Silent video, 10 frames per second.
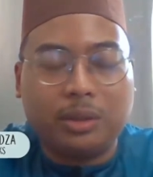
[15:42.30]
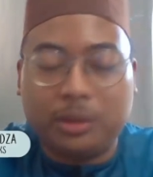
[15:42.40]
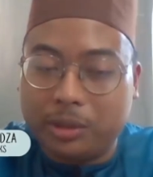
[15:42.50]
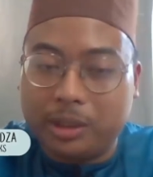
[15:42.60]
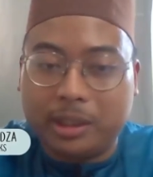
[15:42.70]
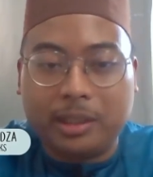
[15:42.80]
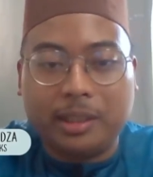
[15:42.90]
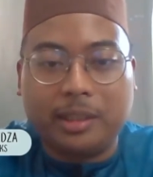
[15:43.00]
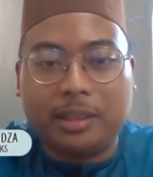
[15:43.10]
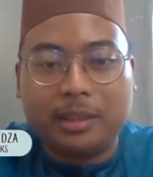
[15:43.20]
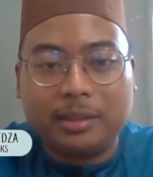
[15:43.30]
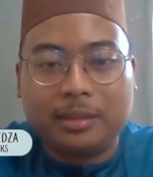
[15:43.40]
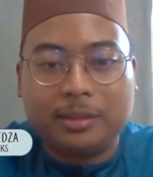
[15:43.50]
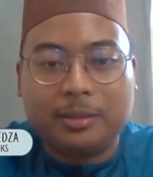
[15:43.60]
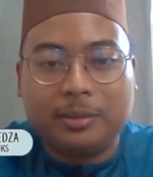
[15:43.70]
not attain that.
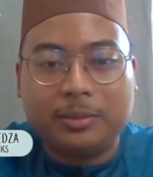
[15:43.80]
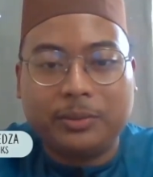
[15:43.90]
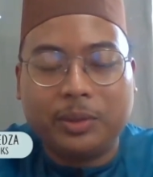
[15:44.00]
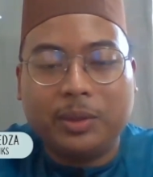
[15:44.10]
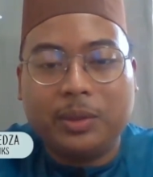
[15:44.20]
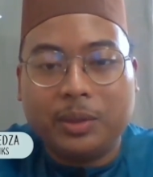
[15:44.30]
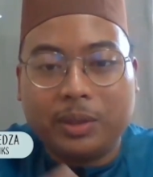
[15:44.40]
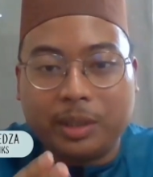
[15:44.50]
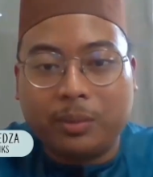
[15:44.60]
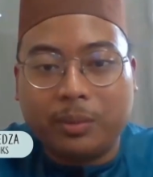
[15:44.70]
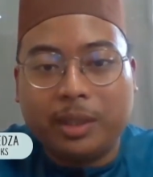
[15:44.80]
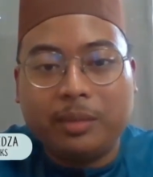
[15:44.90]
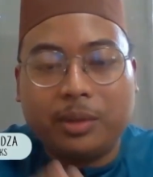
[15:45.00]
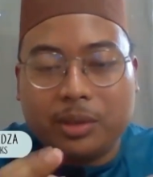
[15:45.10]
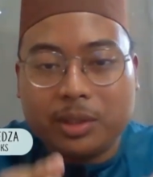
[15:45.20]
Okay, why?
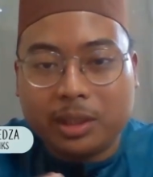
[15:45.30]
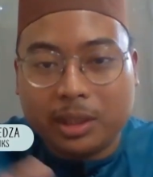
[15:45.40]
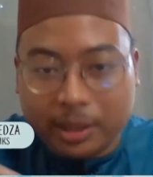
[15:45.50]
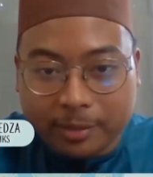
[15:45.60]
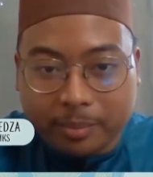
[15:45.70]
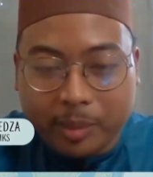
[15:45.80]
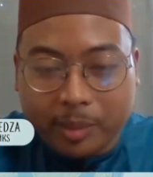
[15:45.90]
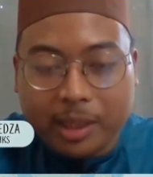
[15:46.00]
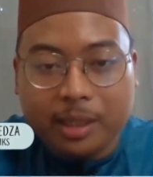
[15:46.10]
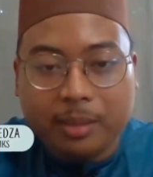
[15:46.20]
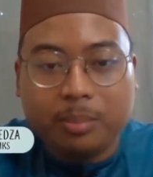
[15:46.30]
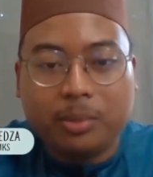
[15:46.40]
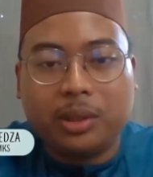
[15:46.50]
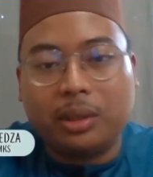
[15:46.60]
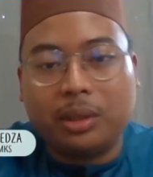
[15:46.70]
Because the main
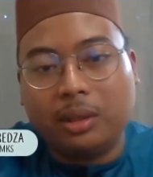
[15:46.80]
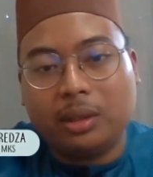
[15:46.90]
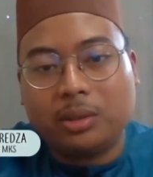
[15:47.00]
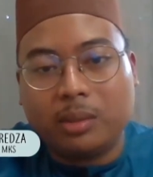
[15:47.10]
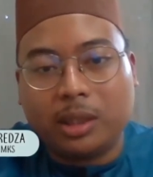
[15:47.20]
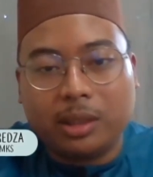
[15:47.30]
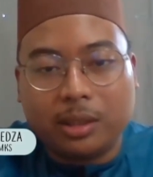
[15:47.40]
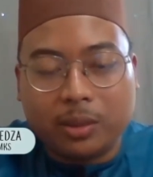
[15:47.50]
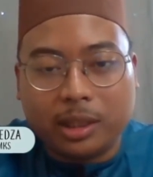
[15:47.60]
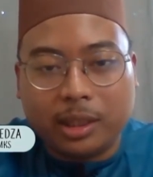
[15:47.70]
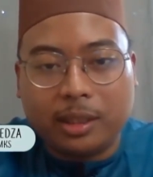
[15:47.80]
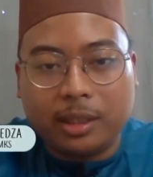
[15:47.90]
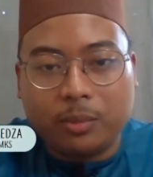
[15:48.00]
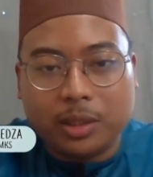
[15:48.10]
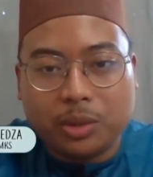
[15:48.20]
point Allah Subhanahu wa Ta'ala
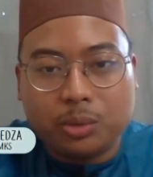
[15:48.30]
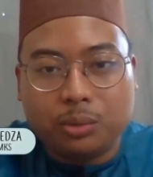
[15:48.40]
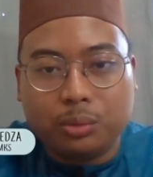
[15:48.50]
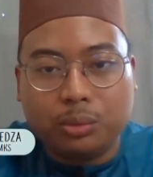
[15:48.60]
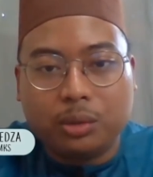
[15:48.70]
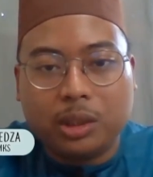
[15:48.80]
wants to